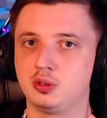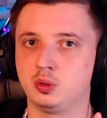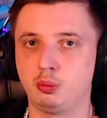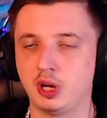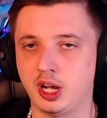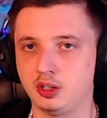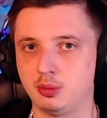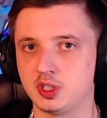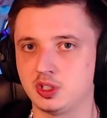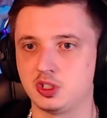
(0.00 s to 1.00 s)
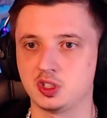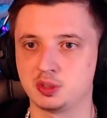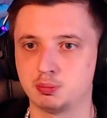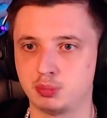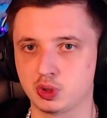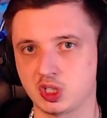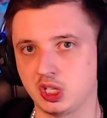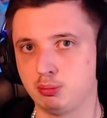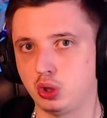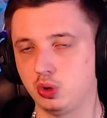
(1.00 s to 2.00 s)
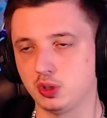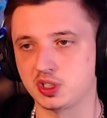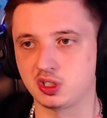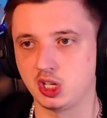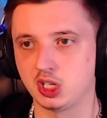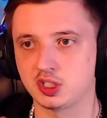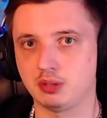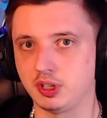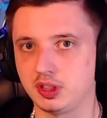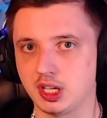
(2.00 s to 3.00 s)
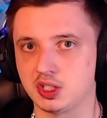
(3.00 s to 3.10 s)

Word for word: replying to messages, posting polls, stuff like that.